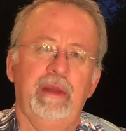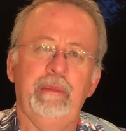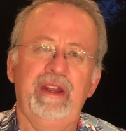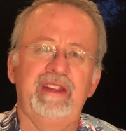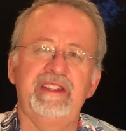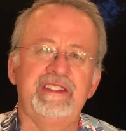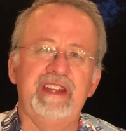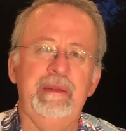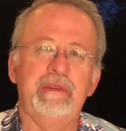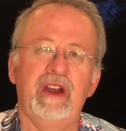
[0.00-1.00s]
But at the
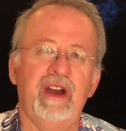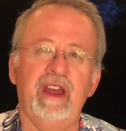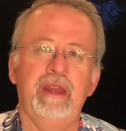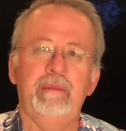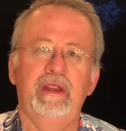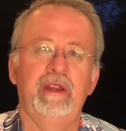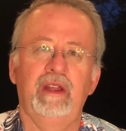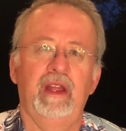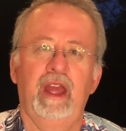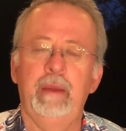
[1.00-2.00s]
same time,
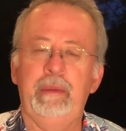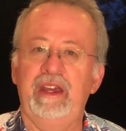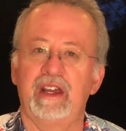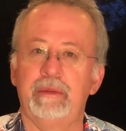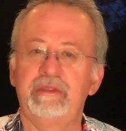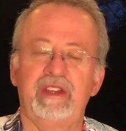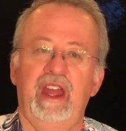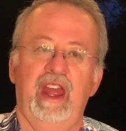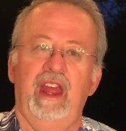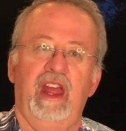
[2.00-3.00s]
it becomes
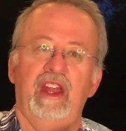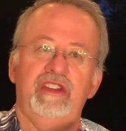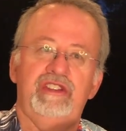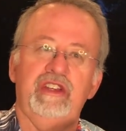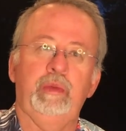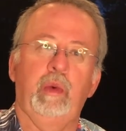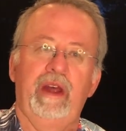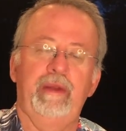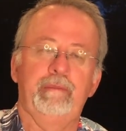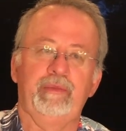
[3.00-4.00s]
just what